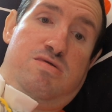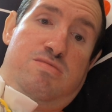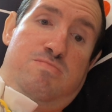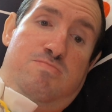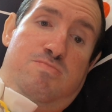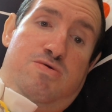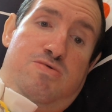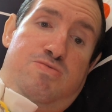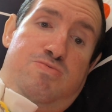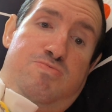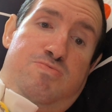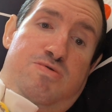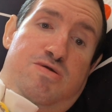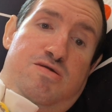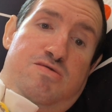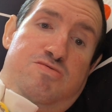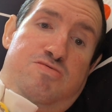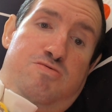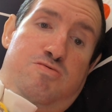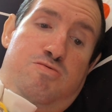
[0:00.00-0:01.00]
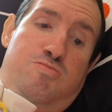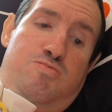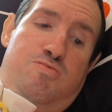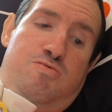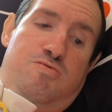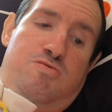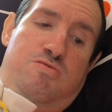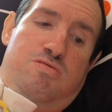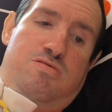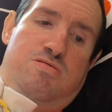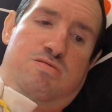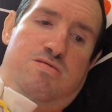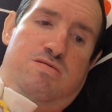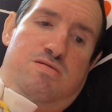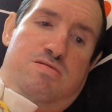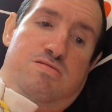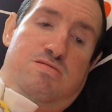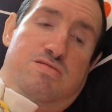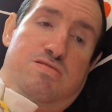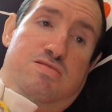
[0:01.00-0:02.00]
in the month of October.
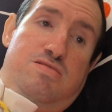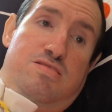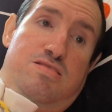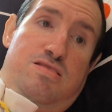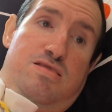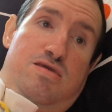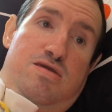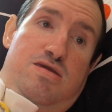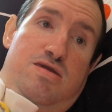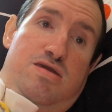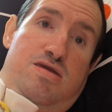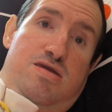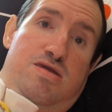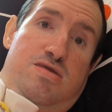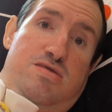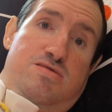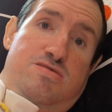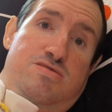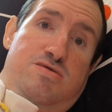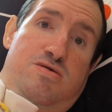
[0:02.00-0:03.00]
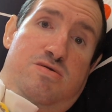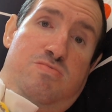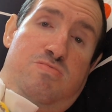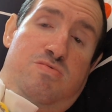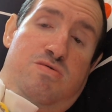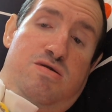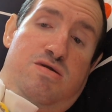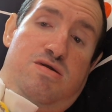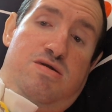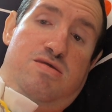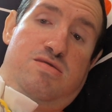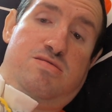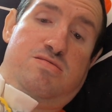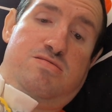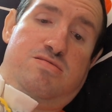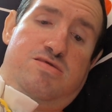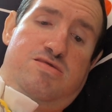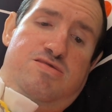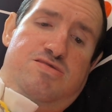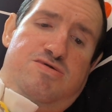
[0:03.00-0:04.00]
So,
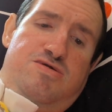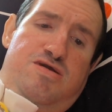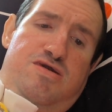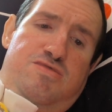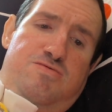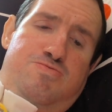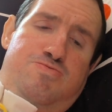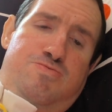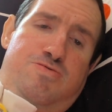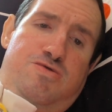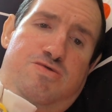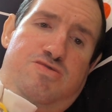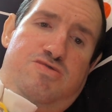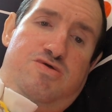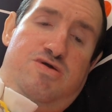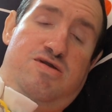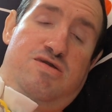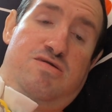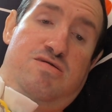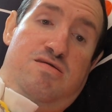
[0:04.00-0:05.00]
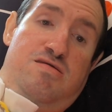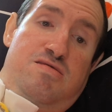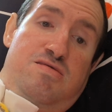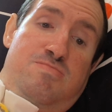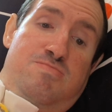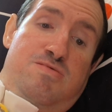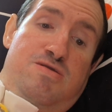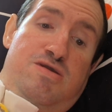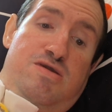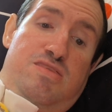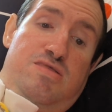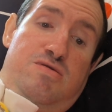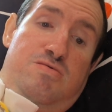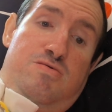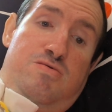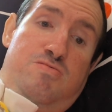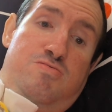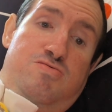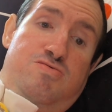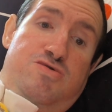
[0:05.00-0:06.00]
this kind of feels like the beginning
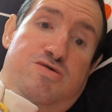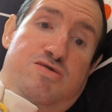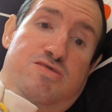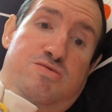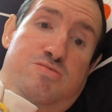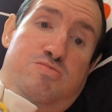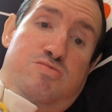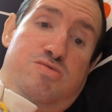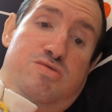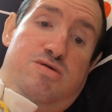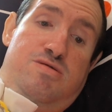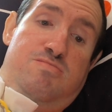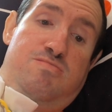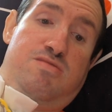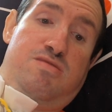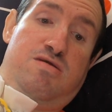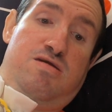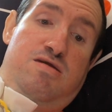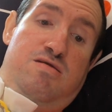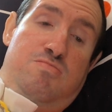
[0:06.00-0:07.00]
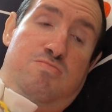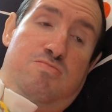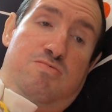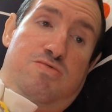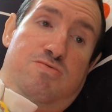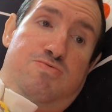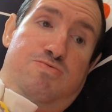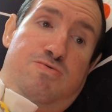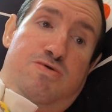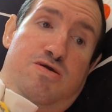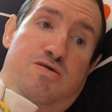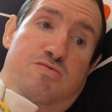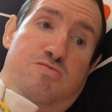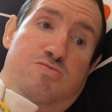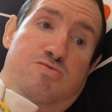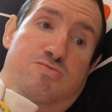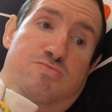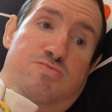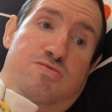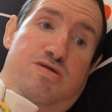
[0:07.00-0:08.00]
of 06-07, where the
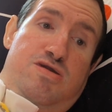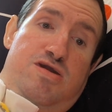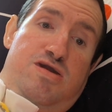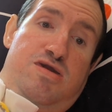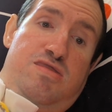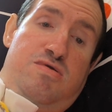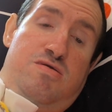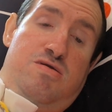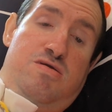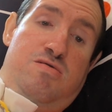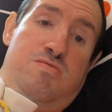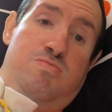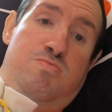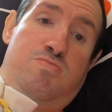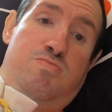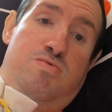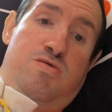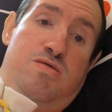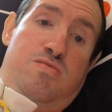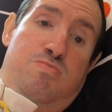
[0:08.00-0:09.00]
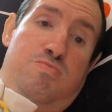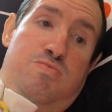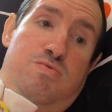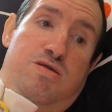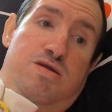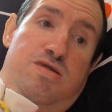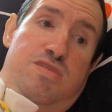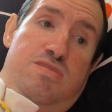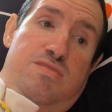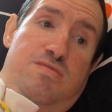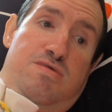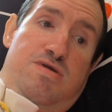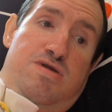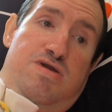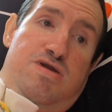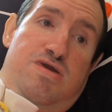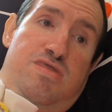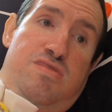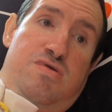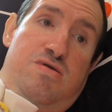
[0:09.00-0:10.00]
Flyers only had one win. They
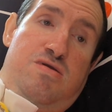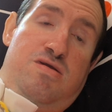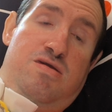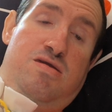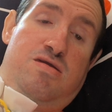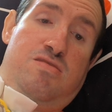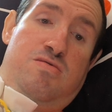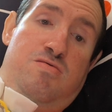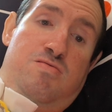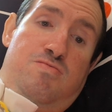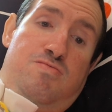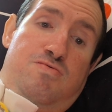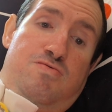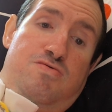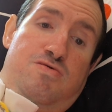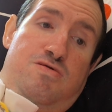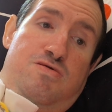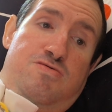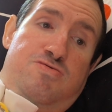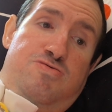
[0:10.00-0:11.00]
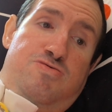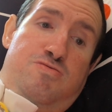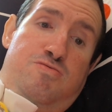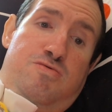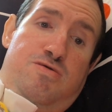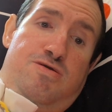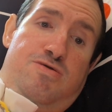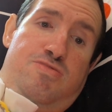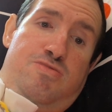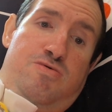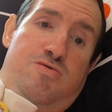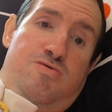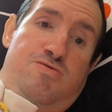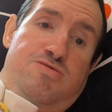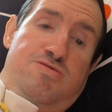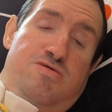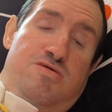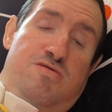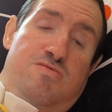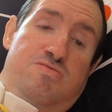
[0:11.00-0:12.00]
had an overtime shootout loss
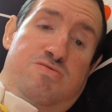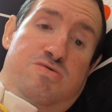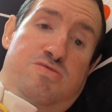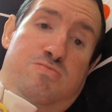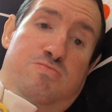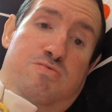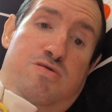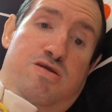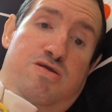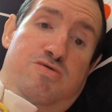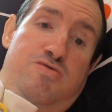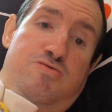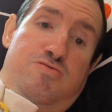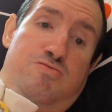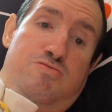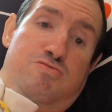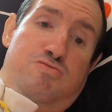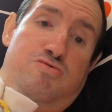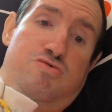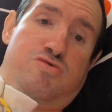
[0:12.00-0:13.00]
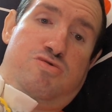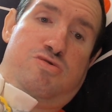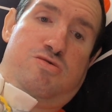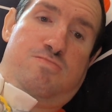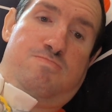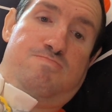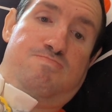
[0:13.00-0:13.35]
to the Rangers,